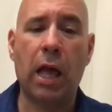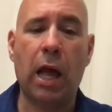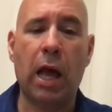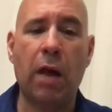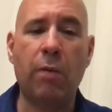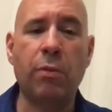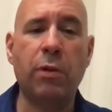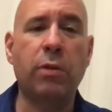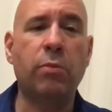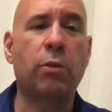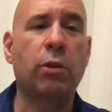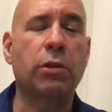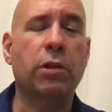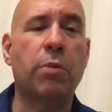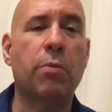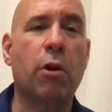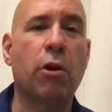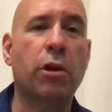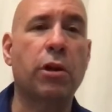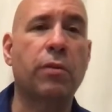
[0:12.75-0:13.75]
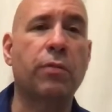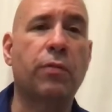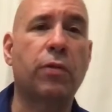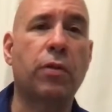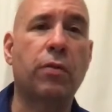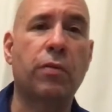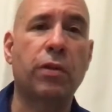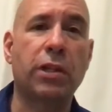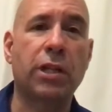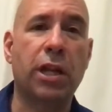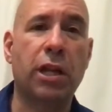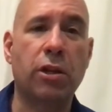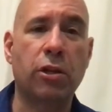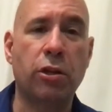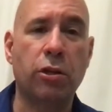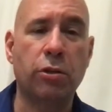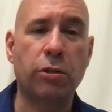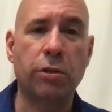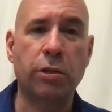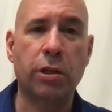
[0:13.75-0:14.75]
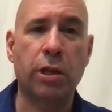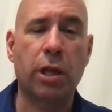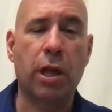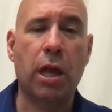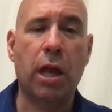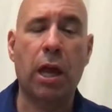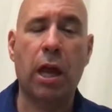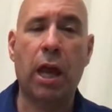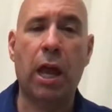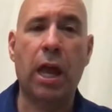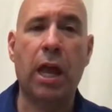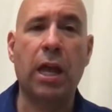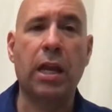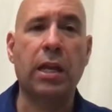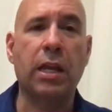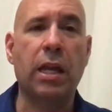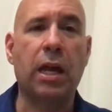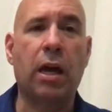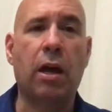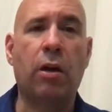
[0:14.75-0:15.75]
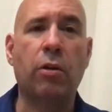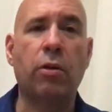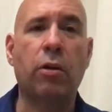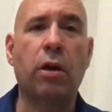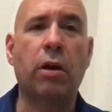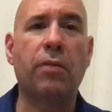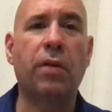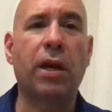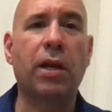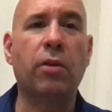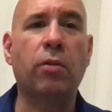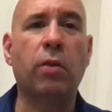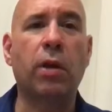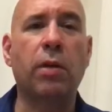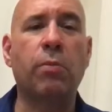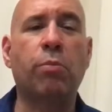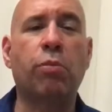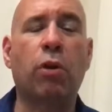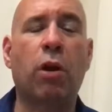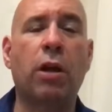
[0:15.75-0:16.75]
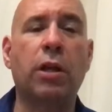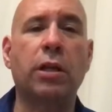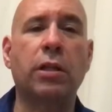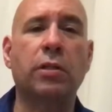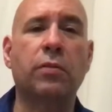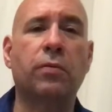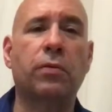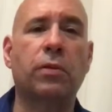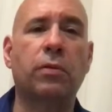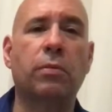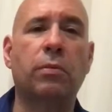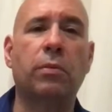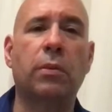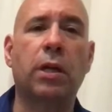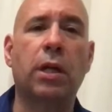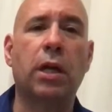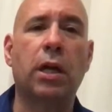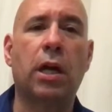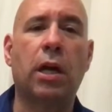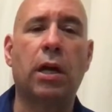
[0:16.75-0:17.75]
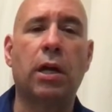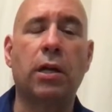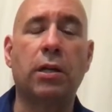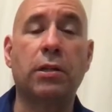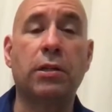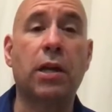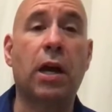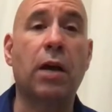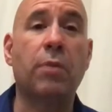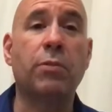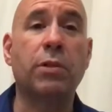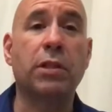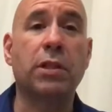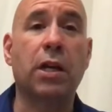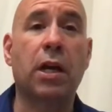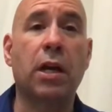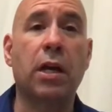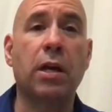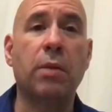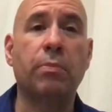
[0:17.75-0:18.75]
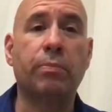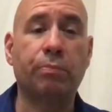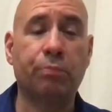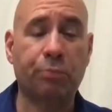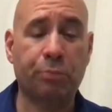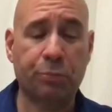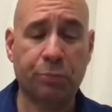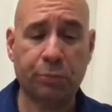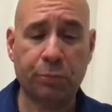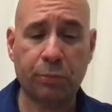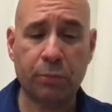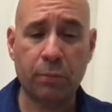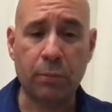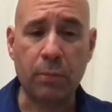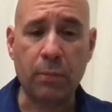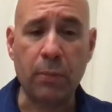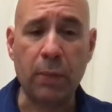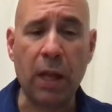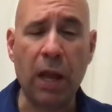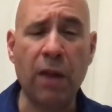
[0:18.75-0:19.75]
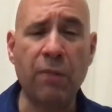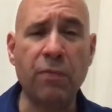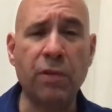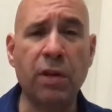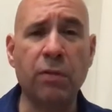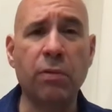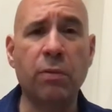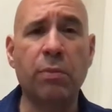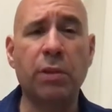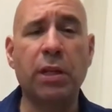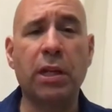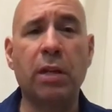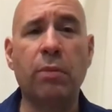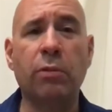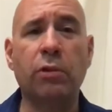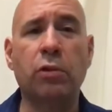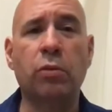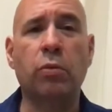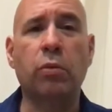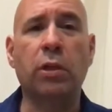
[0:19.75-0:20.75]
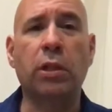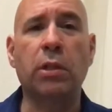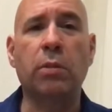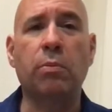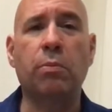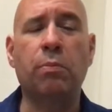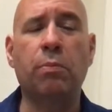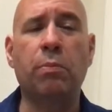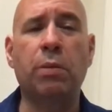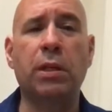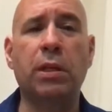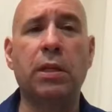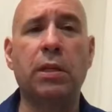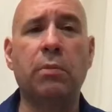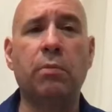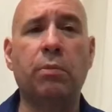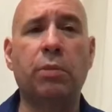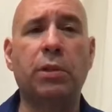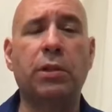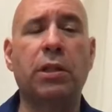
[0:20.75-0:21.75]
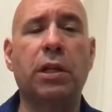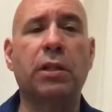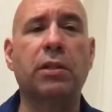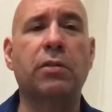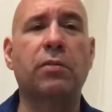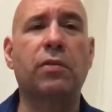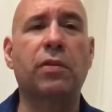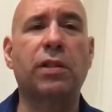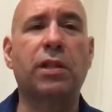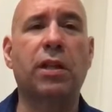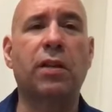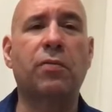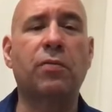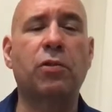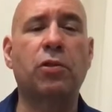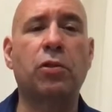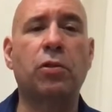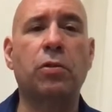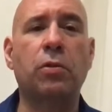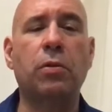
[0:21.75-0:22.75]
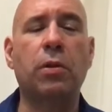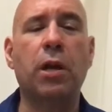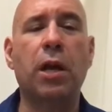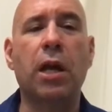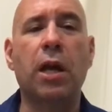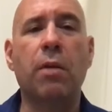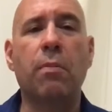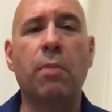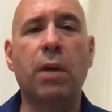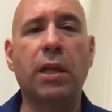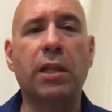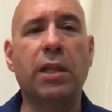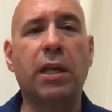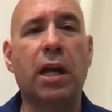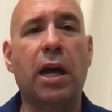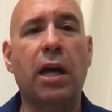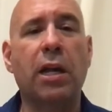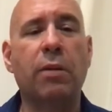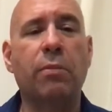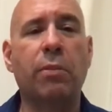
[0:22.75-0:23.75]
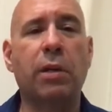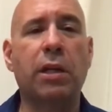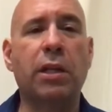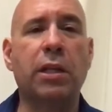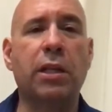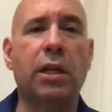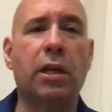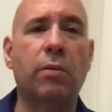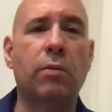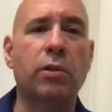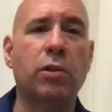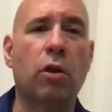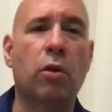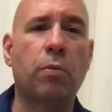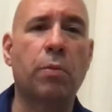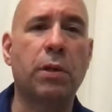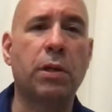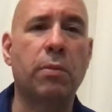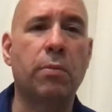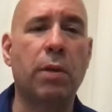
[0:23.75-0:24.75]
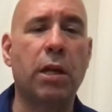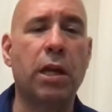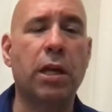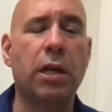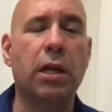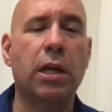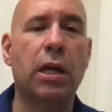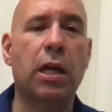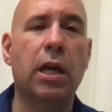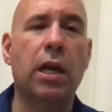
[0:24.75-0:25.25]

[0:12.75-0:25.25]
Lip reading: I've been in multi-marketing for over 10 years, and although I've had great products from time to time, I've never been able to really been productive enough to make the kind of money that I was hoping to make.